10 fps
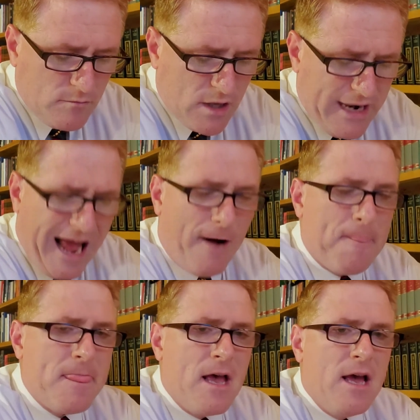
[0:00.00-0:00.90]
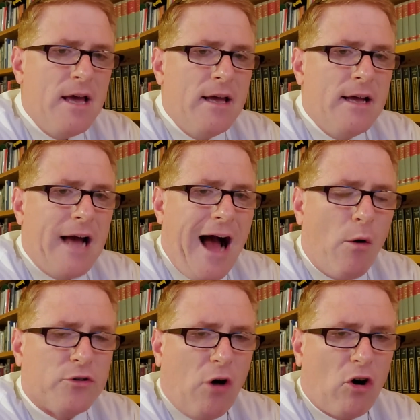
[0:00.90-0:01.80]
Now, I
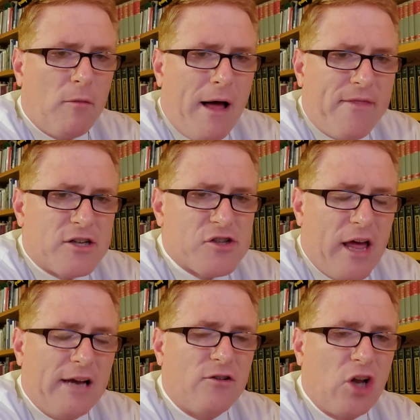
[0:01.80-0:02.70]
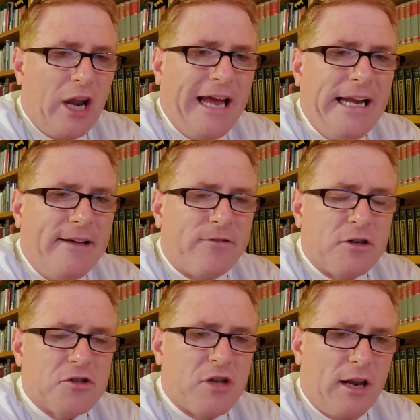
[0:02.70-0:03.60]
want to talk about this thing of gleaning for
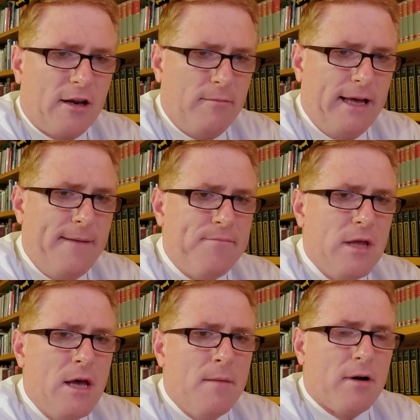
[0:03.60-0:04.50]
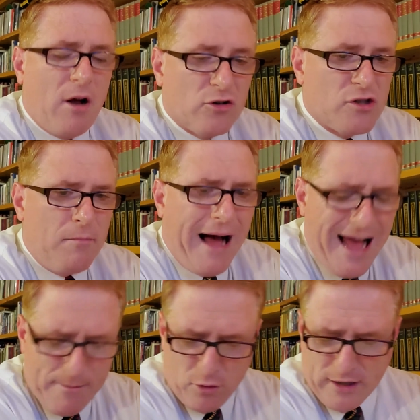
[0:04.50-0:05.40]
just a little bit because the
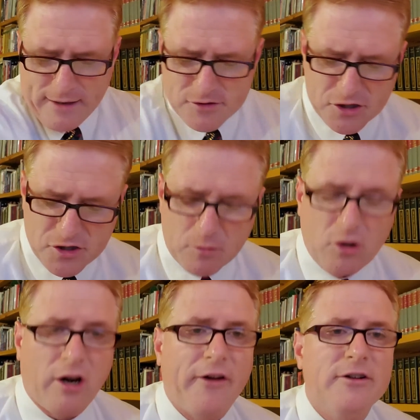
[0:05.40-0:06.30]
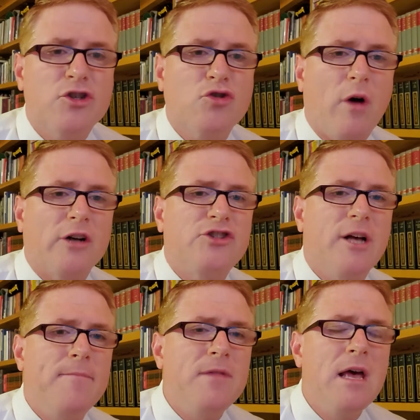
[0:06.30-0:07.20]
Bible gives us some clear
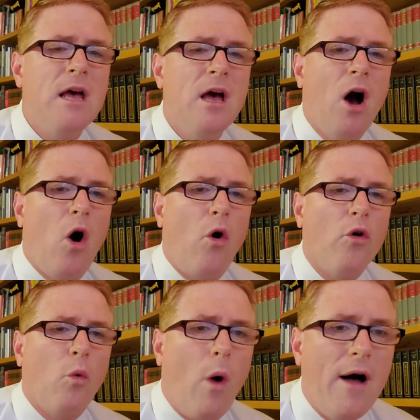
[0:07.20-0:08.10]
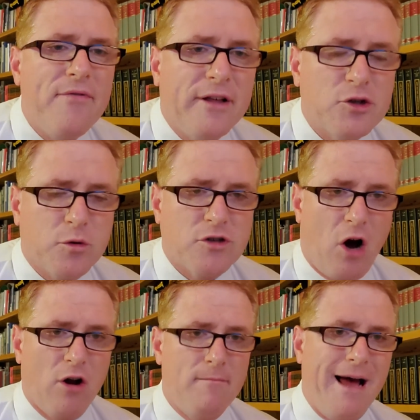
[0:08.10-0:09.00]
instruction on what this was
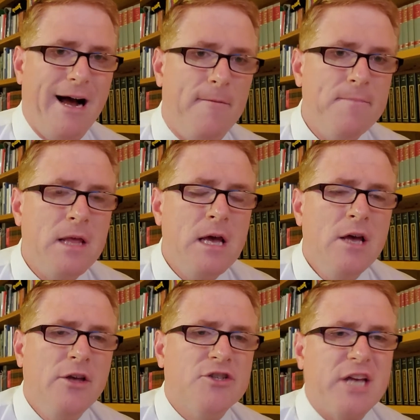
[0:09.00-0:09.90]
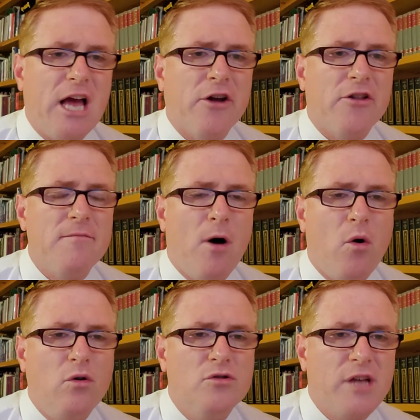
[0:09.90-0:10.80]
all about. You see, under the
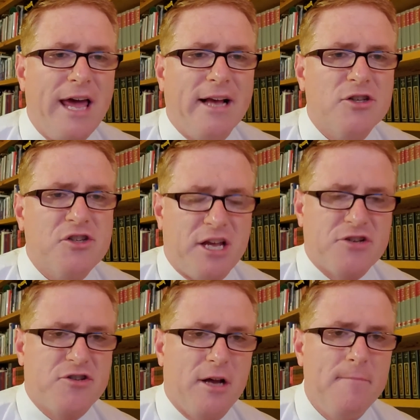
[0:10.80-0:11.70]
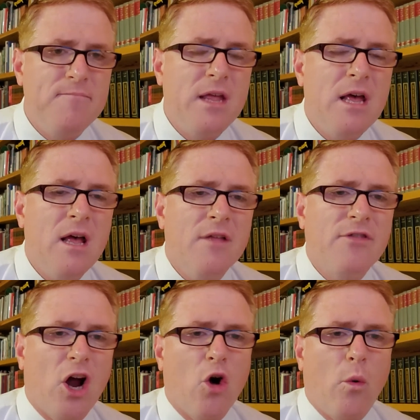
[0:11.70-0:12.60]
Mosaic system,
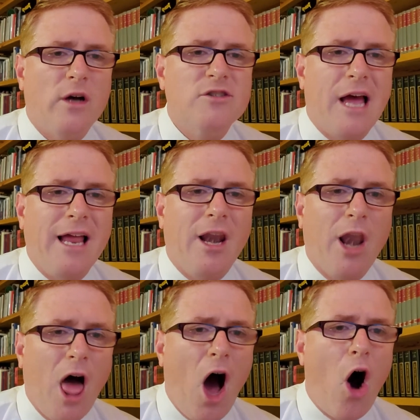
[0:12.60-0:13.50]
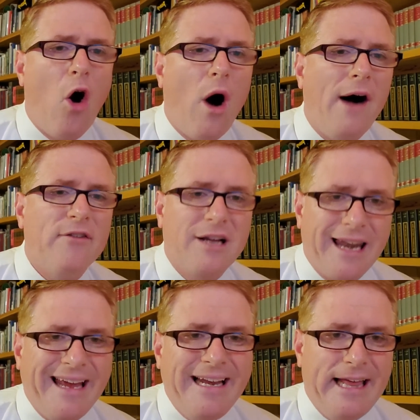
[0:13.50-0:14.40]
there was a law of
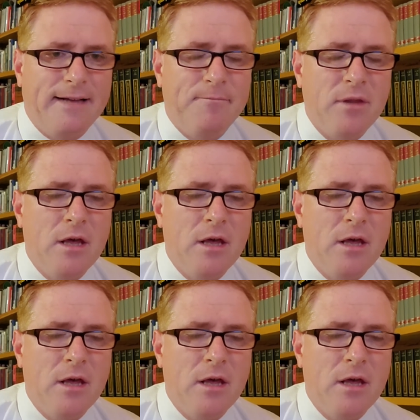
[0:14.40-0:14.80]
gleaning.